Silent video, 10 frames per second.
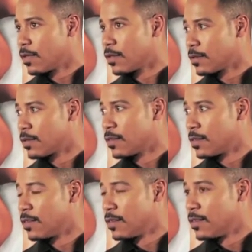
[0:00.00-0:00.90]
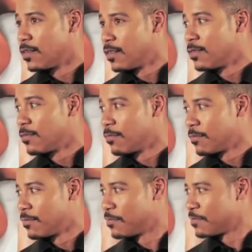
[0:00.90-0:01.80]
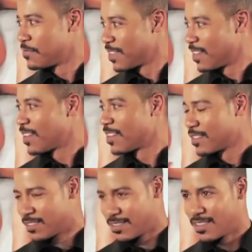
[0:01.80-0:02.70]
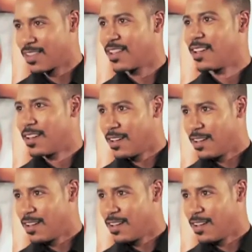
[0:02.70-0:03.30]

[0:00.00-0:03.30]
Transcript: (silent)